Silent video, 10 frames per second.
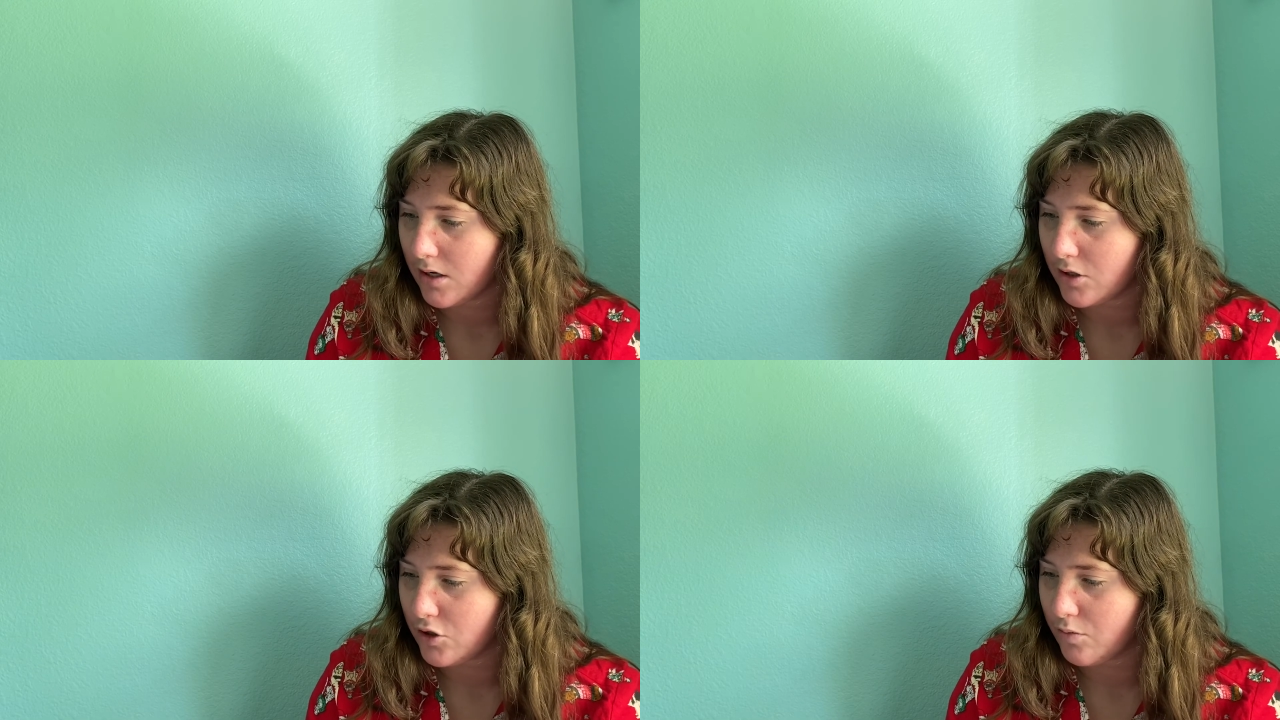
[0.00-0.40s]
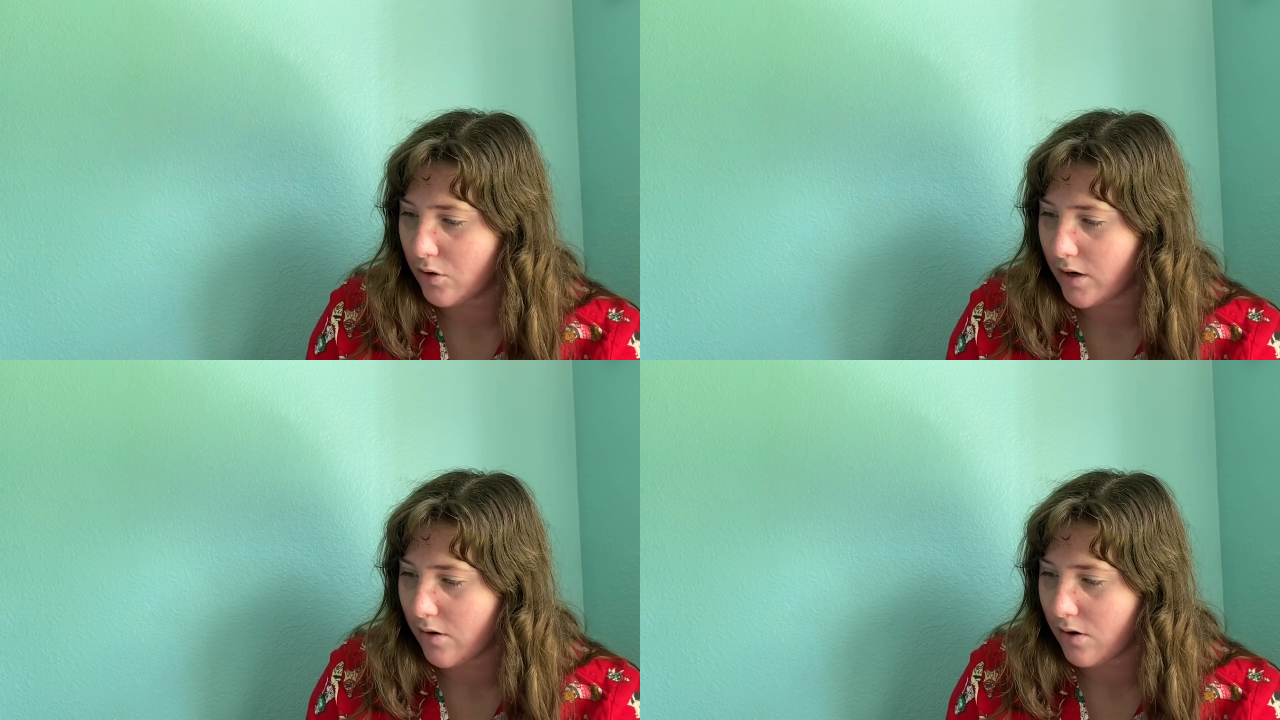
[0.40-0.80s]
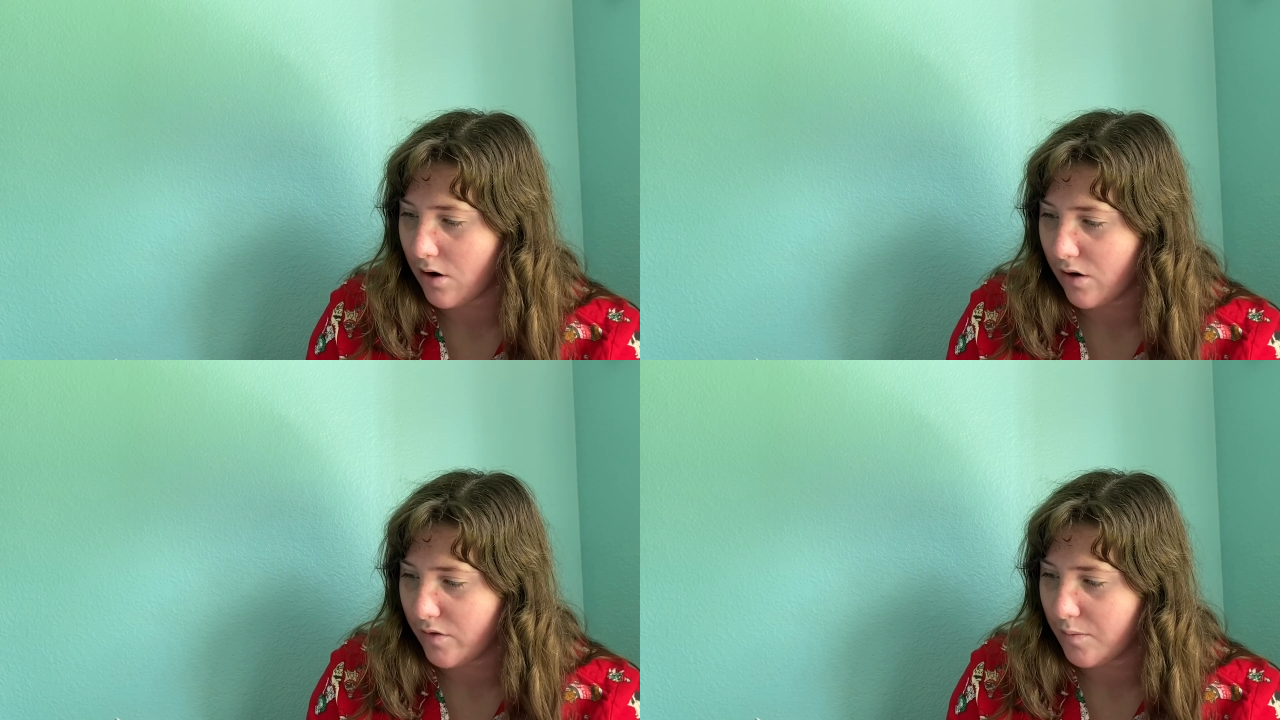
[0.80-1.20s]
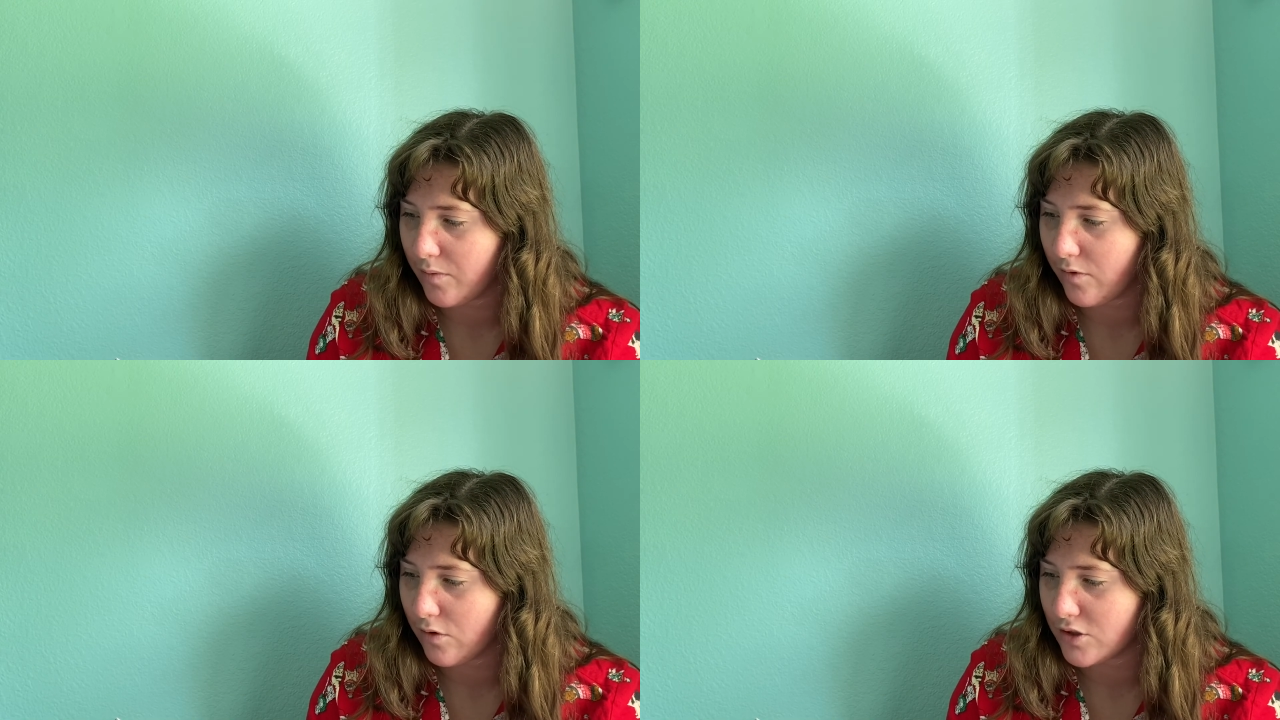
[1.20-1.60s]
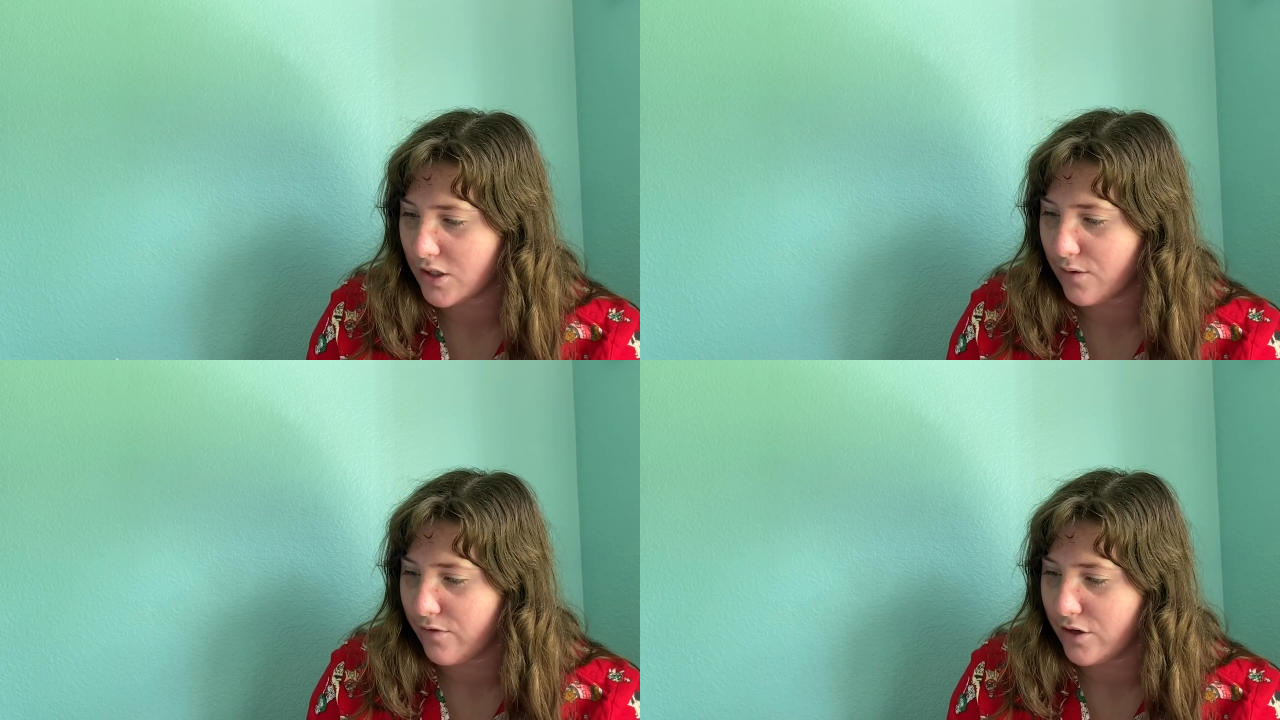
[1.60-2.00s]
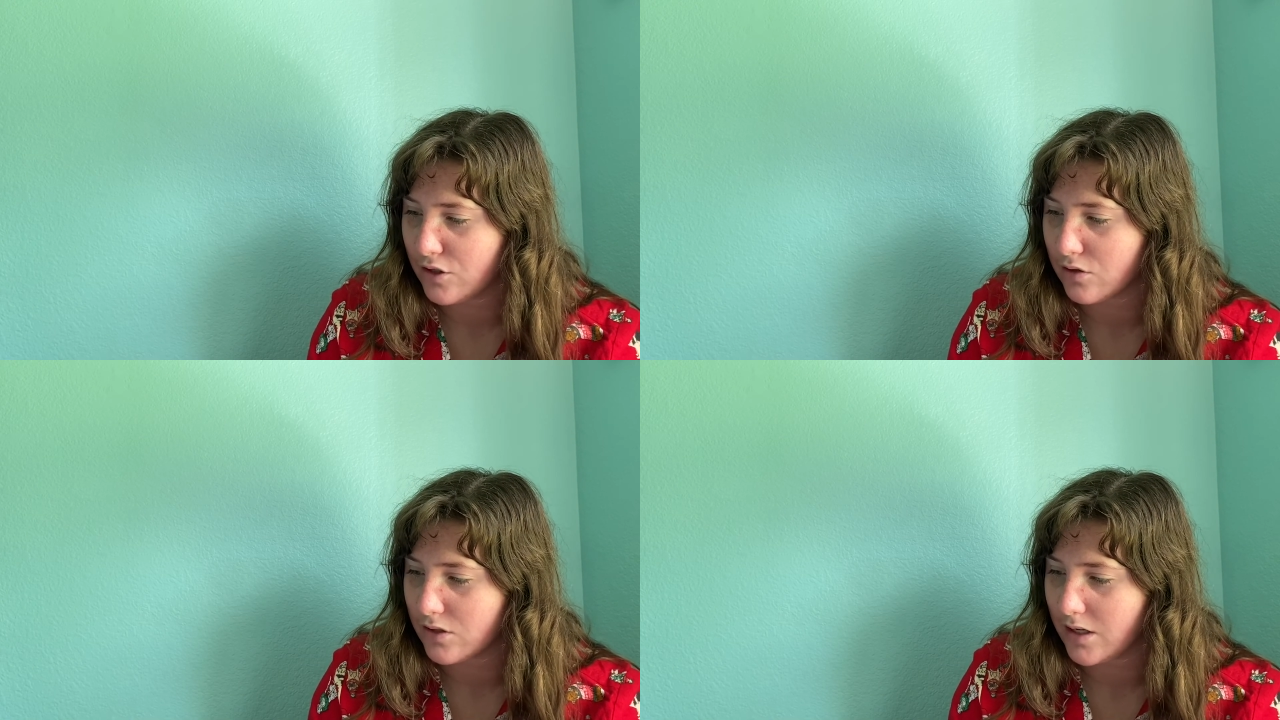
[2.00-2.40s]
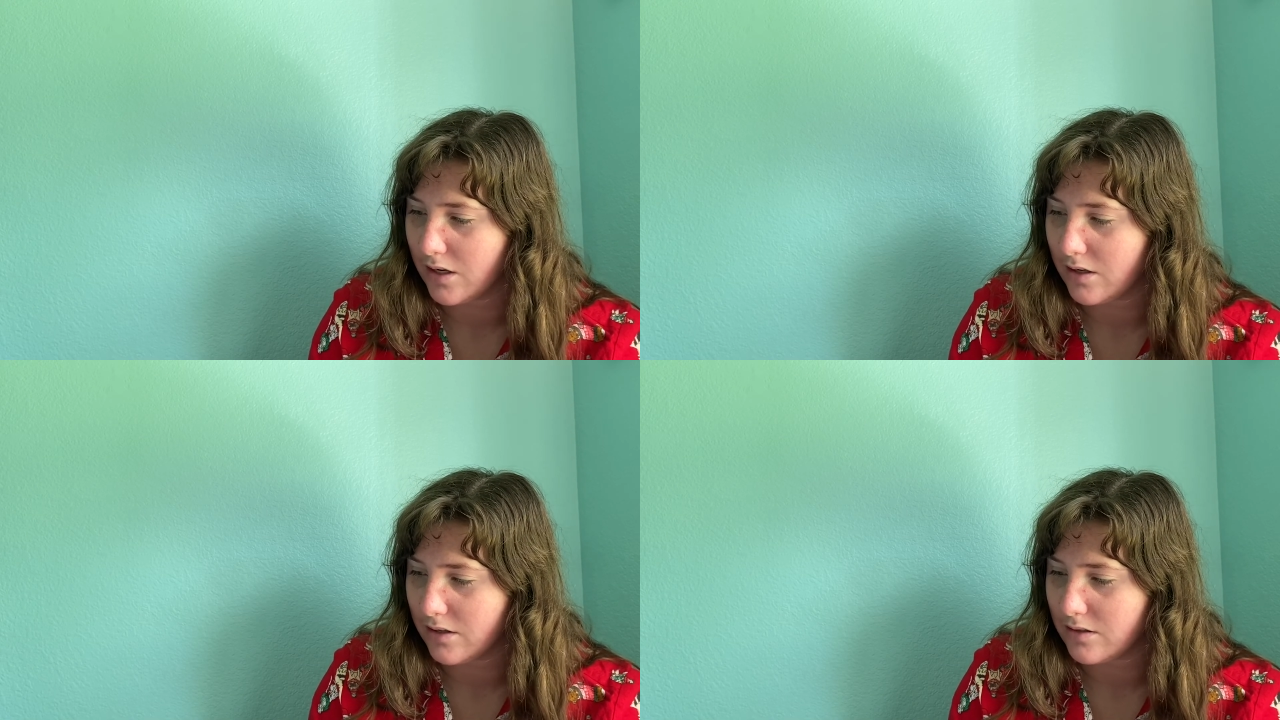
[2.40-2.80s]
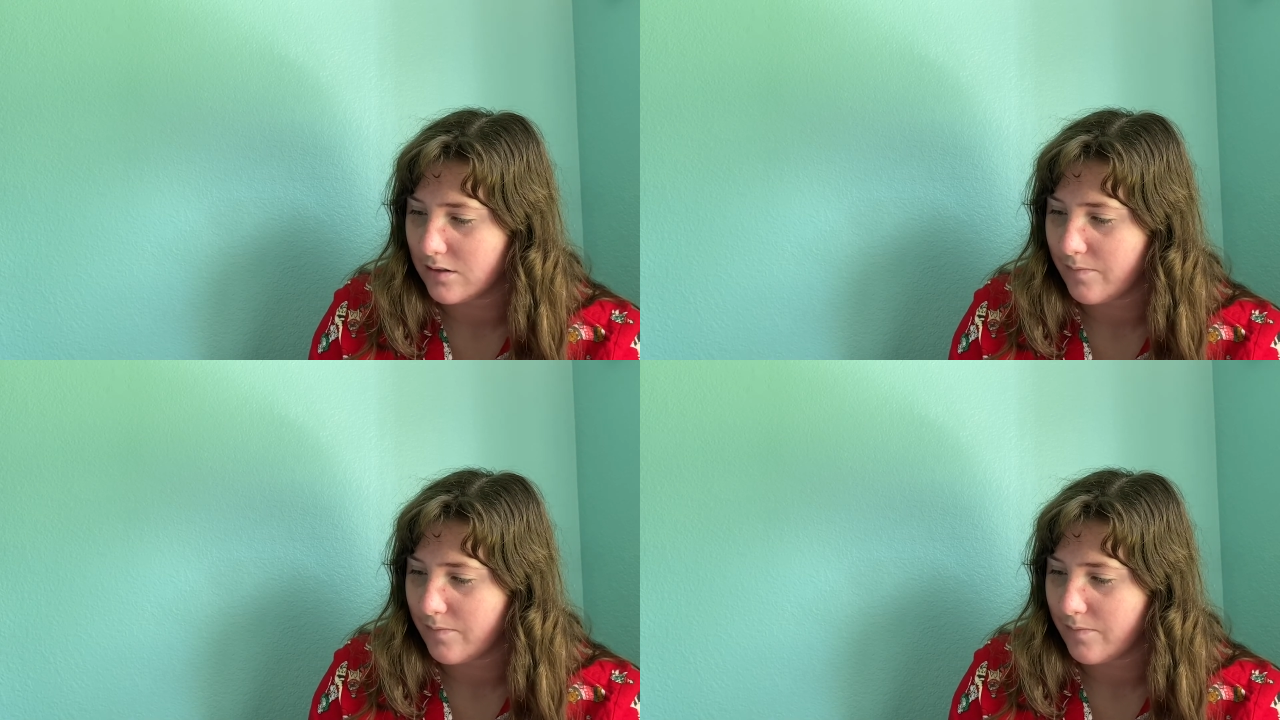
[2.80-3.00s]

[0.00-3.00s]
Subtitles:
She broke out coughing before she could finish her sentence.